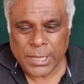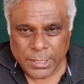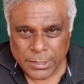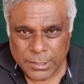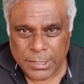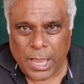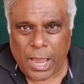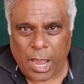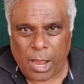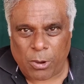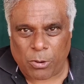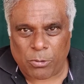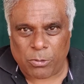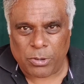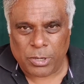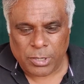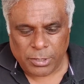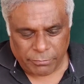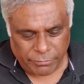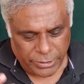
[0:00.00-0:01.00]
Now,
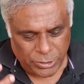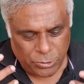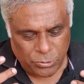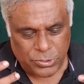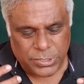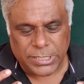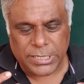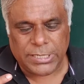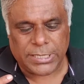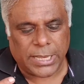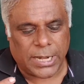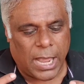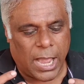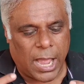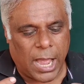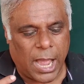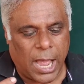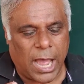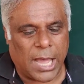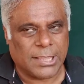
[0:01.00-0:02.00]
when you see
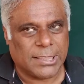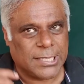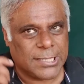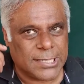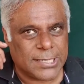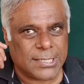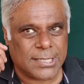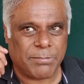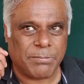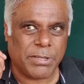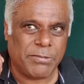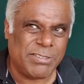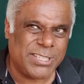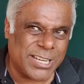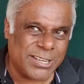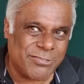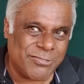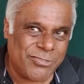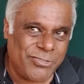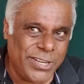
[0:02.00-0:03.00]
that, this is something which I
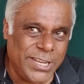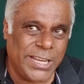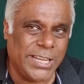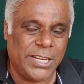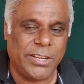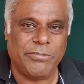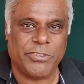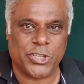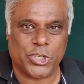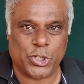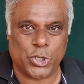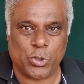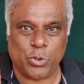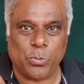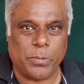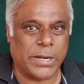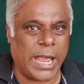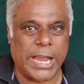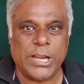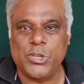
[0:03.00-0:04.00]
really wish to do,
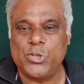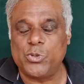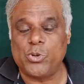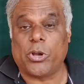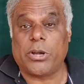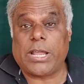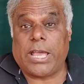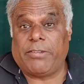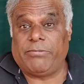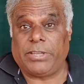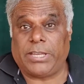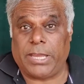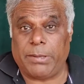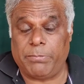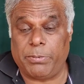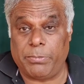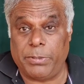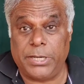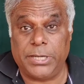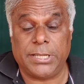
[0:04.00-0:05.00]
but I do not have the
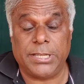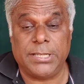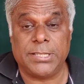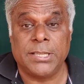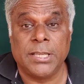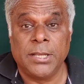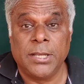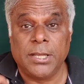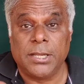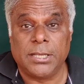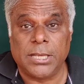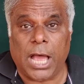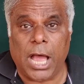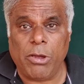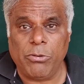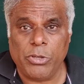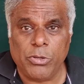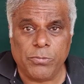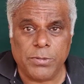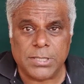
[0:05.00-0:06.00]
capabilities,
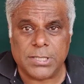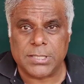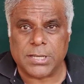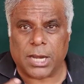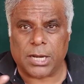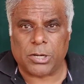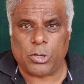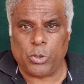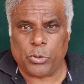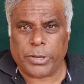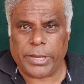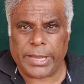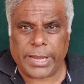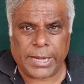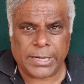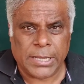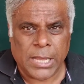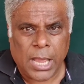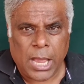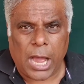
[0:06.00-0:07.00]
now you will start looking
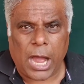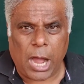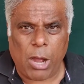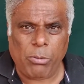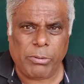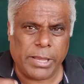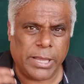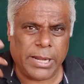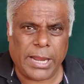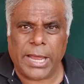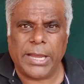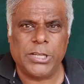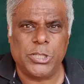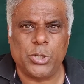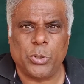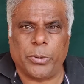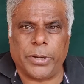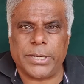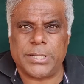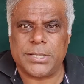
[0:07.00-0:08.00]
at how can I
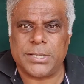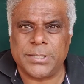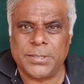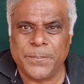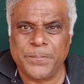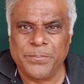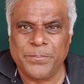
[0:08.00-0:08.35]
do it?